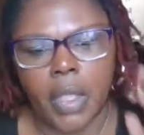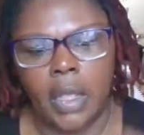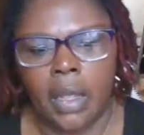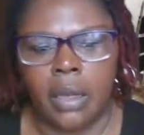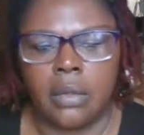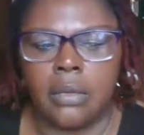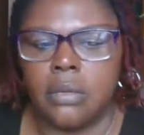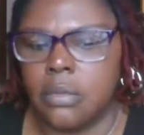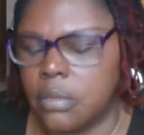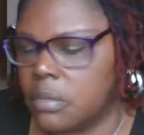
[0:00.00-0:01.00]
and
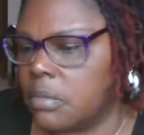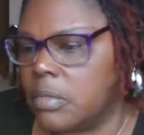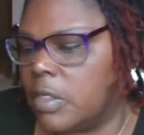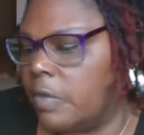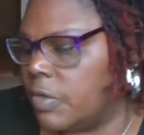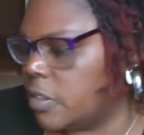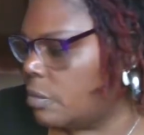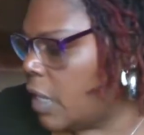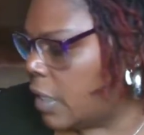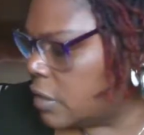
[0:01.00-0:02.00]
give it
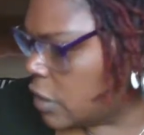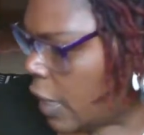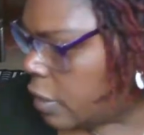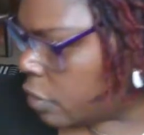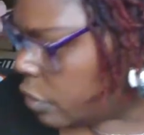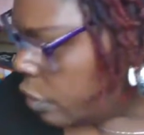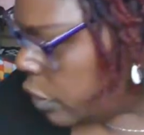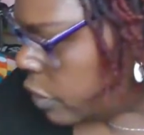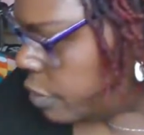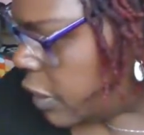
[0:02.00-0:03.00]
some kind of title
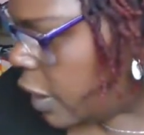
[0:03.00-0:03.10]
where it'd be